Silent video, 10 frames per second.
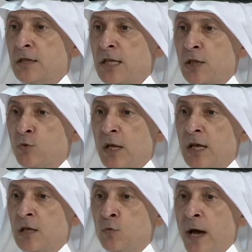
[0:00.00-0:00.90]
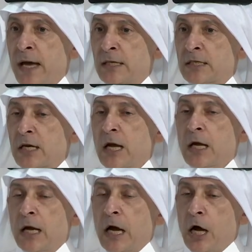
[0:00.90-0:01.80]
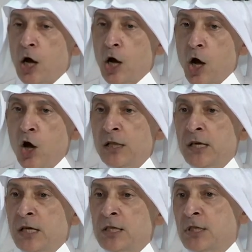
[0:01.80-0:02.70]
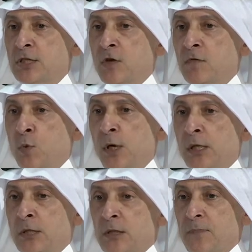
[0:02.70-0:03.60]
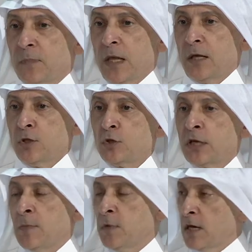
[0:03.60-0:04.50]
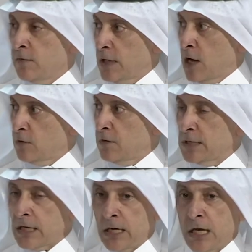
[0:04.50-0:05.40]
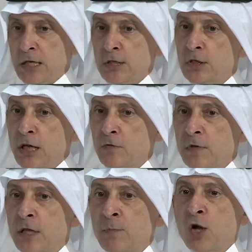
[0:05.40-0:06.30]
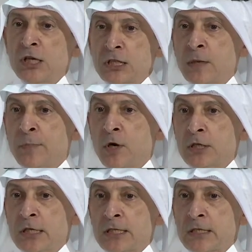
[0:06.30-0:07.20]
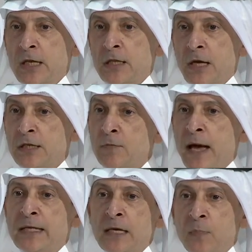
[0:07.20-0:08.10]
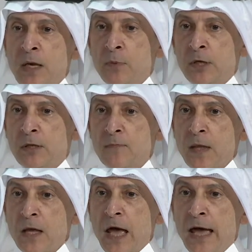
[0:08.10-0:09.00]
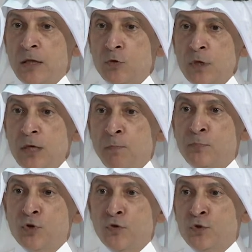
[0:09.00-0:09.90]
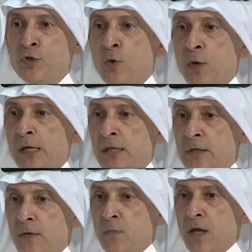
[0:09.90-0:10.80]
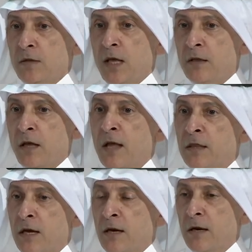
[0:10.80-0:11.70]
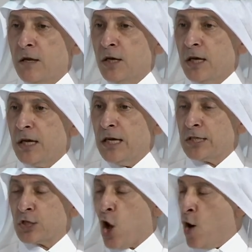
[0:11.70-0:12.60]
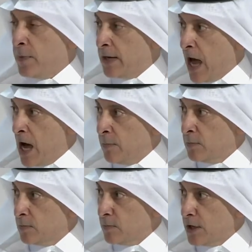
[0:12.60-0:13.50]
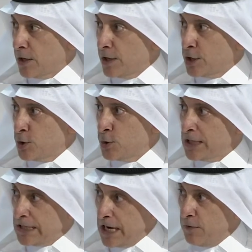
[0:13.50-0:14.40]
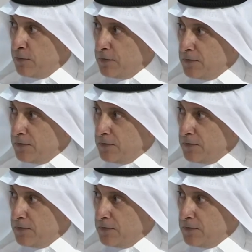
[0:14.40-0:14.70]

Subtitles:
that will invite all the countries of the world to come here without visa, so that we demolish the borders that are dividing people, and we prove to the world that Qatar is open arm to receive